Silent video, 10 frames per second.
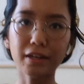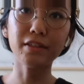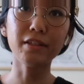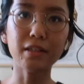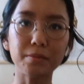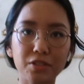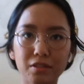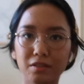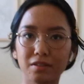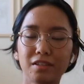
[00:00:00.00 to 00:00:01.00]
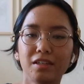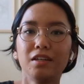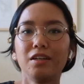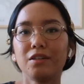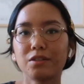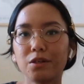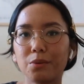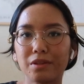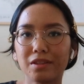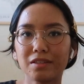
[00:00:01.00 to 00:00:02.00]
I think I'm just gonna go
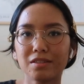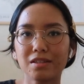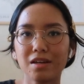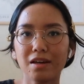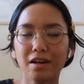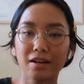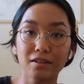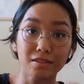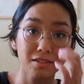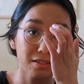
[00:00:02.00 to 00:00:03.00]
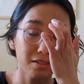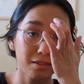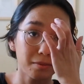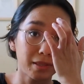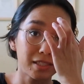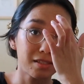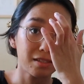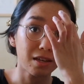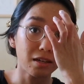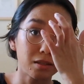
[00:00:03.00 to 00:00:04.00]
with this as my
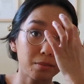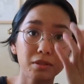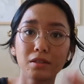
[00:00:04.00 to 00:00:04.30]
setup.